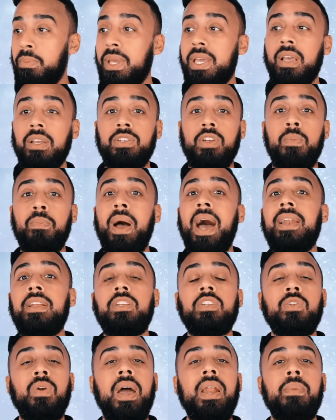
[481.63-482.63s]
because your
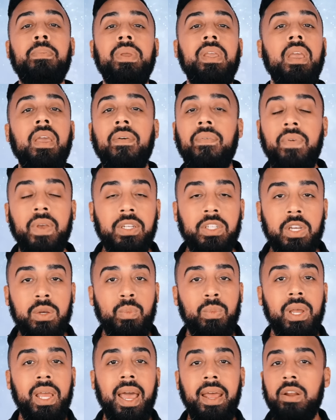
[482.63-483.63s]
body's trying to be
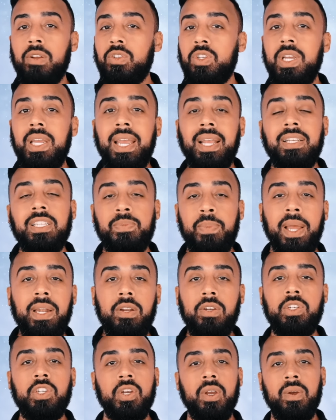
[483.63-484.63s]
efficient with energy
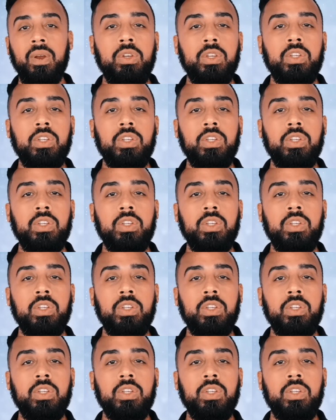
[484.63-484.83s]
expenditure.